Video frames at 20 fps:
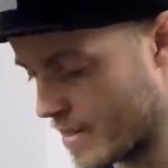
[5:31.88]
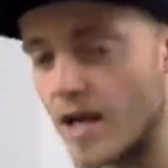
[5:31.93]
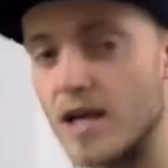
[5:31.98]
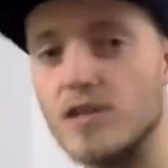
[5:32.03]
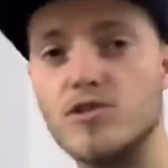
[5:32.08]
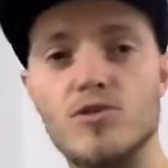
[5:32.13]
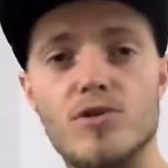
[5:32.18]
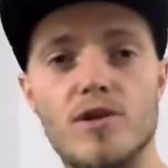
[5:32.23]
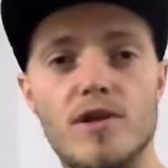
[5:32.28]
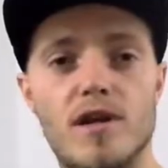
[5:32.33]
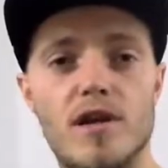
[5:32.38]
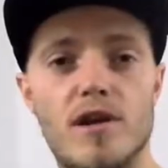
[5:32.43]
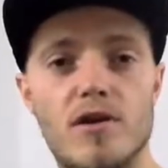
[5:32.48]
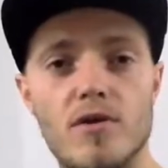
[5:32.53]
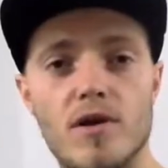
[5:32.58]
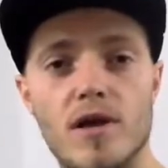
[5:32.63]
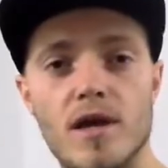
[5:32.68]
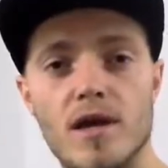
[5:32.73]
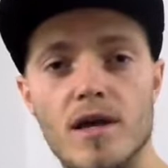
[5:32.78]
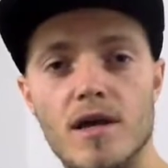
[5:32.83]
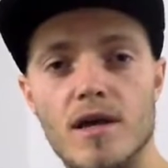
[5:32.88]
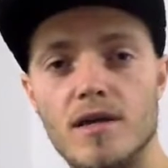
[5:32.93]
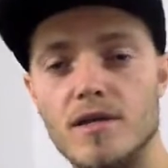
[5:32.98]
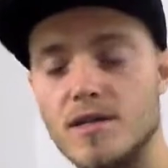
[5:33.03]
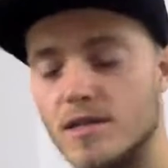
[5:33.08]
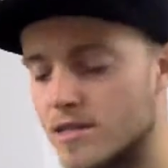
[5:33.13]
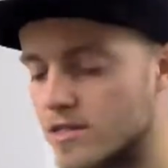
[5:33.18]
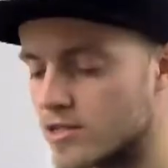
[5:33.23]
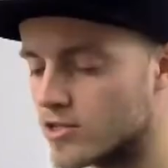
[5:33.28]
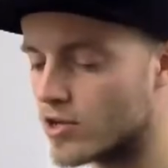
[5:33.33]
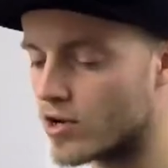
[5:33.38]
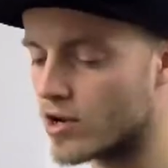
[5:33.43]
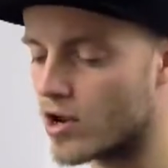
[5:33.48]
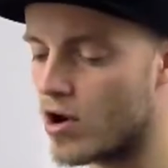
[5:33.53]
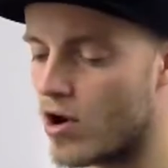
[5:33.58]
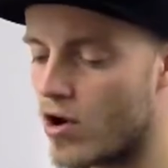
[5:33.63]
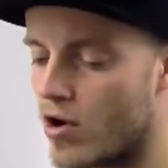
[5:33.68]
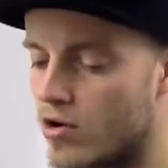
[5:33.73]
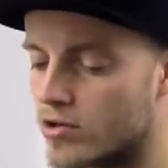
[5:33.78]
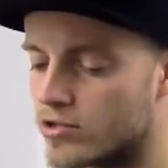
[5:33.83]
As you can hear, this is an
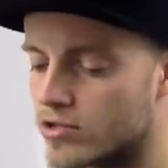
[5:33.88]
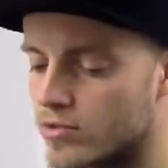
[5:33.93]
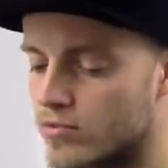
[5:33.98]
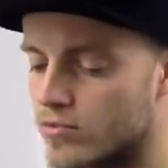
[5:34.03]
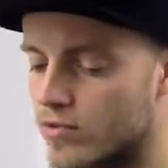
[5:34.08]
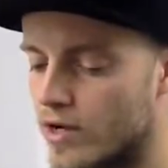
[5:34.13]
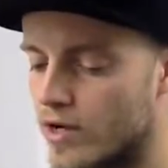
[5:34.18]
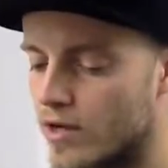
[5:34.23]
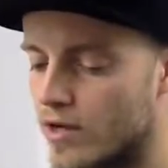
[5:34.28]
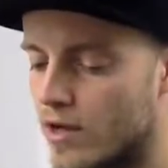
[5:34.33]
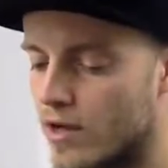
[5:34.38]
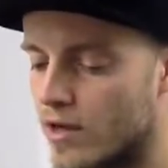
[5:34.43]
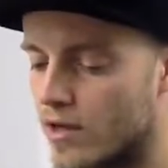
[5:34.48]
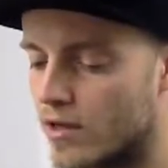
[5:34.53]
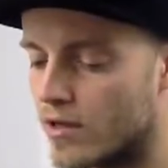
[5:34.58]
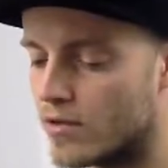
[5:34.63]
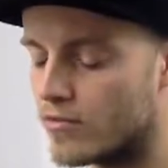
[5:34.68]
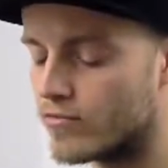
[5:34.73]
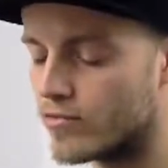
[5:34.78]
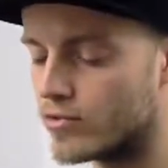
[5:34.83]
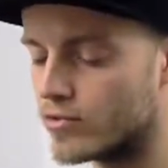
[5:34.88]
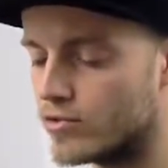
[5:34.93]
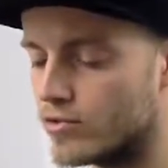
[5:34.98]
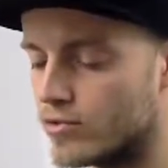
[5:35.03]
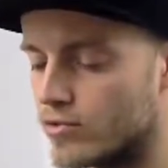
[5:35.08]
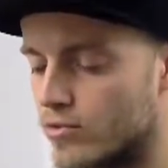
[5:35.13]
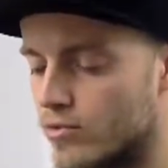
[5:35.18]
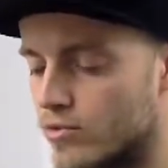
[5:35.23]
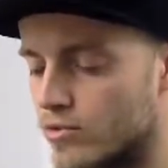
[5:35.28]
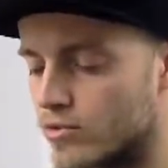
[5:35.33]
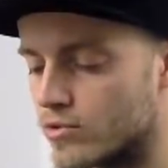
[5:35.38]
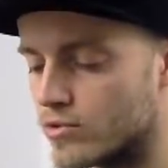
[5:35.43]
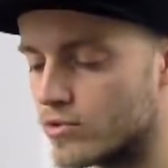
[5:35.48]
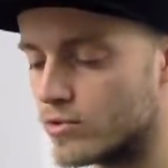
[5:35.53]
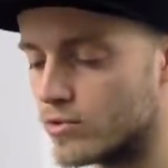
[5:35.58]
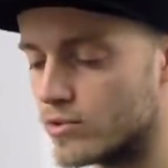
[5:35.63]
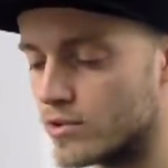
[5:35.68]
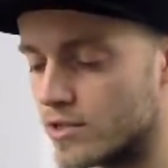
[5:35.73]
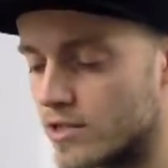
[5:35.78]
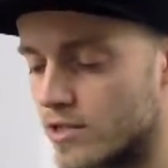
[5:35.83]
awesome way for you
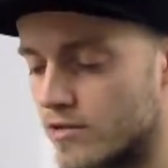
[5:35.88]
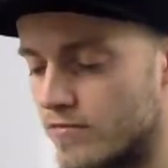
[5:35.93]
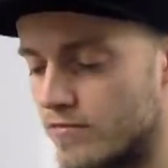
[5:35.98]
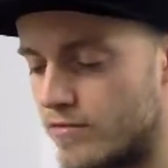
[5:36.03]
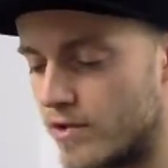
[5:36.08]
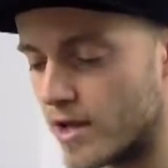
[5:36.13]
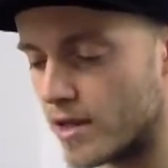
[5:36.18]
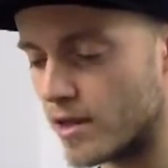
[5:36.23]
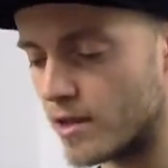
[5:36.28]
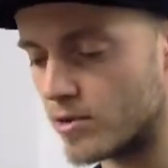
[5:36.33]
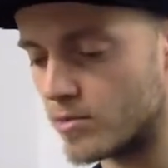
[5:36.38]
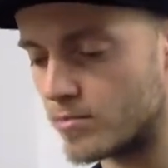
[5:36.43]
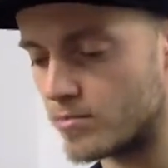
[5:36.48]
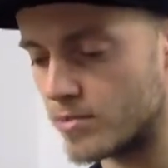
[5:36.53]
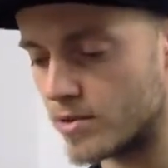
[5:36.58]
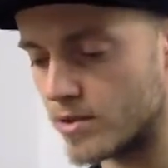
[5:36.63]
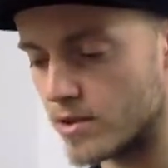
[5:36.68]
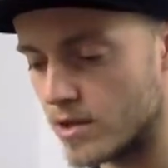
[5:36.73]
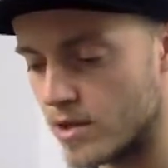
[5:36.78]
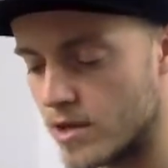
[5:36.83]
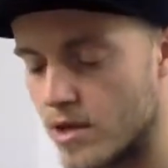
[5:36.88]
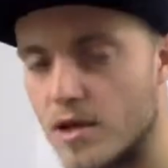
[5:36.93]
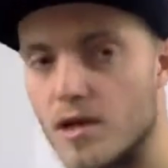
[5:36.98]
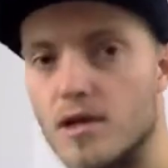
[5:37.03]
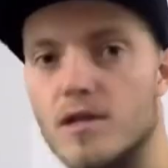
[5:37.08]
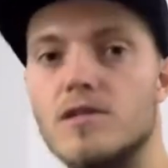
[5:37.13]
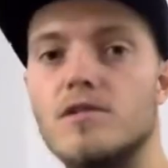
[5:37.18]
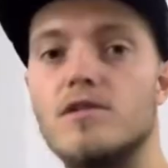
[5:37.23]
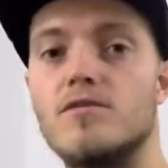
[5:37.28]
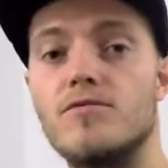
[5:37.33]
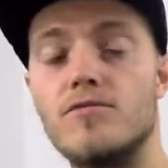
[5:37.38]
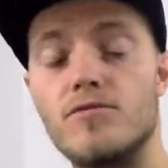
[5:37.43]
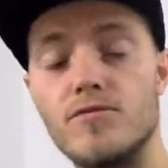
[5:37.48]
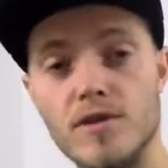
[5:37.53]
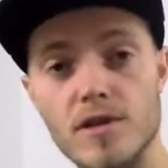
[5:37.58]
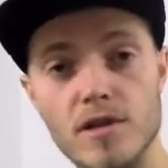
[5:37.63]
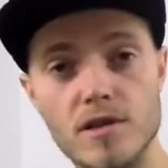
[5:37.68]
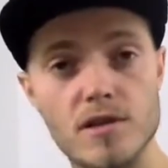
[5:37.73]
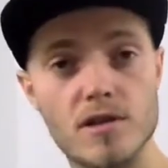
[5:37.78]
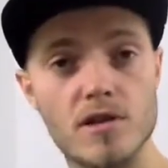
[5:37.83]
to develop the
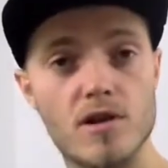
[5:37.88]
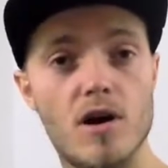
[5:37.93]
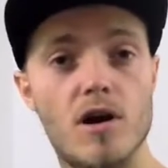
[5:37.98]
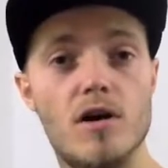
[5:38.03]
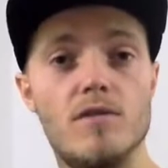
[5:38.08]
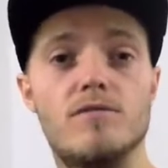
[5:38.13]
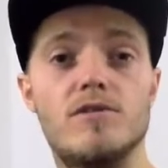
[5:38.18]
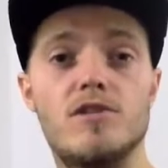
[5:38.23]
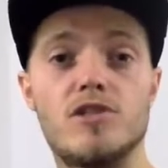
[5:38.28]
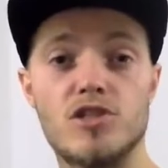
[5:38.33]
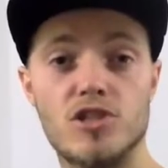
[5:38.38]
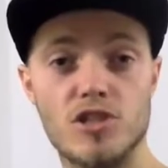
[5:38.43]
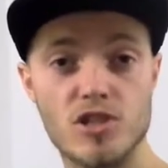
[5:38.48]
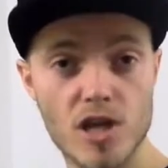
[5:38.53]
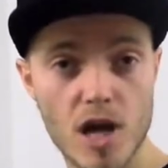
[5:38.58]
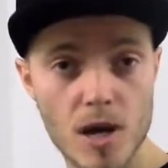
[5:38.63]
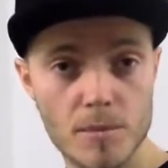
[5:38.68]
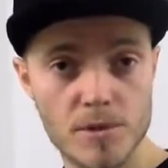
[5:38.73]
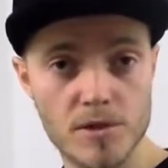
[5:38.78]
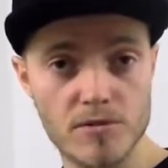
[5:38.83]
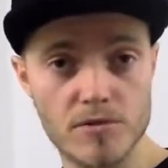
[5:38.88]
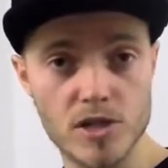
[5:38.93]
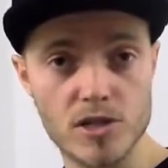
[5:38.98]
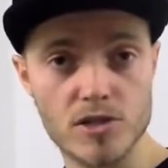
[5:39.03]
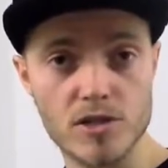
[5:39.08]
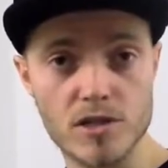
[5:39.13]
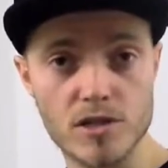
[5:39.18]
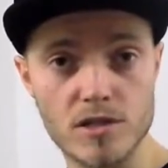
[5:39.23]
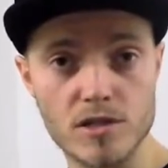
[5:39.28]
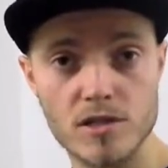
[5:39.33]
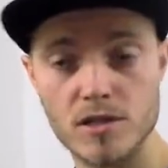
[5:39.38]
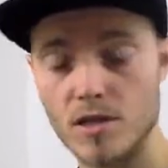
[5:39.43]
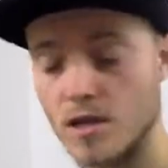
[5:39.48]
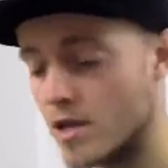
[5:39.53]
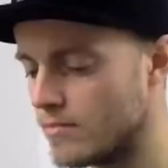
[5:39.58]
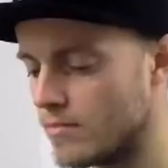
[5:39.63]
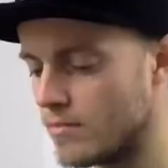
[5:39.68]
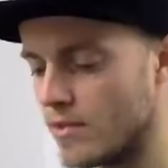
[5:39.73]
feeling of the subdivisions.